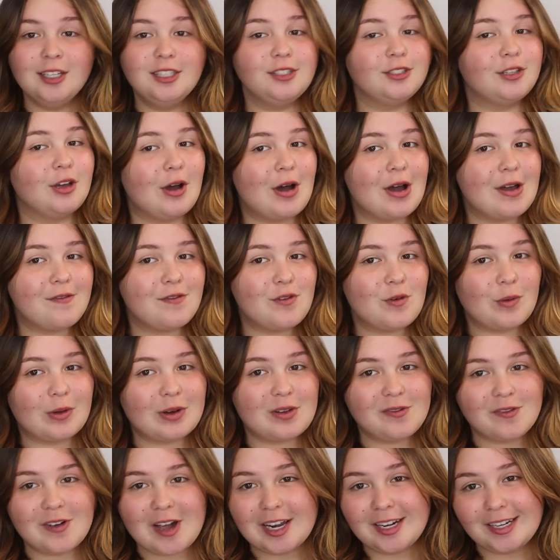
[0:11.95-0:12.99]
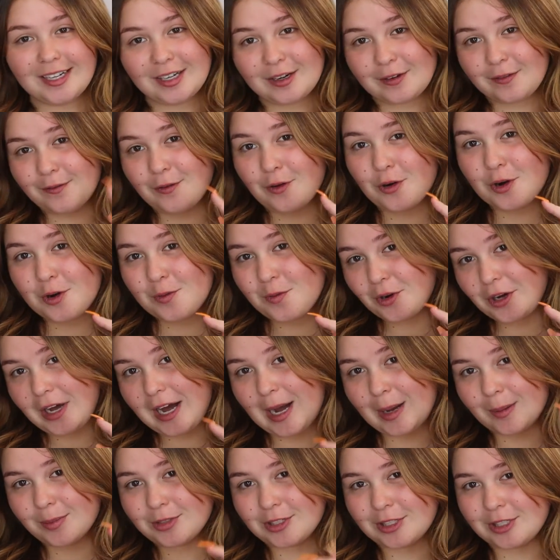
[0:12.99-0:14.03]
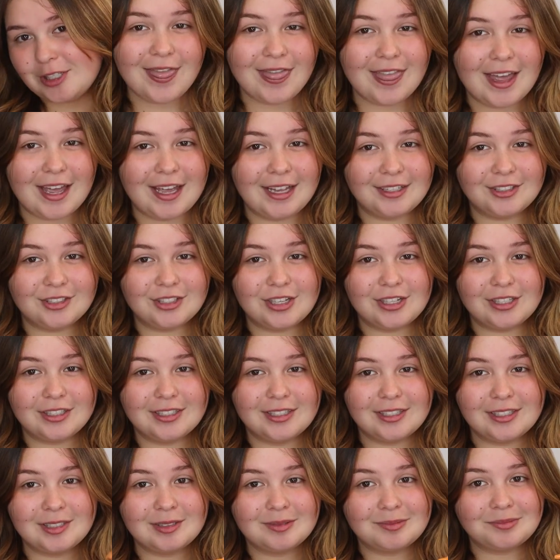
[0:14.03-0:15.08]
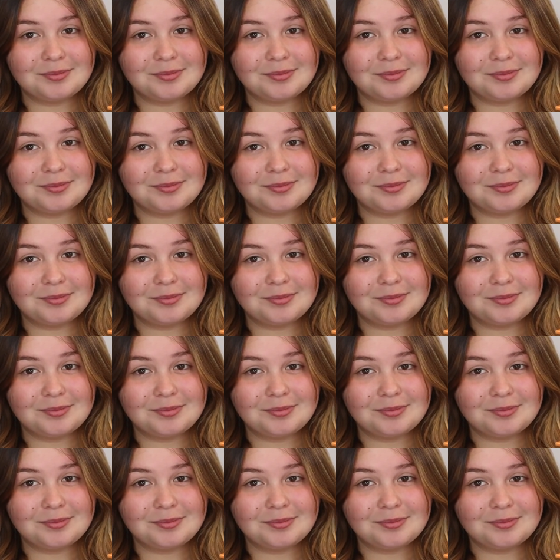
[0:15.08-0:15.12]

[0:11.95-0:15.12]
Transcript: So if you want to find an affordable option, then just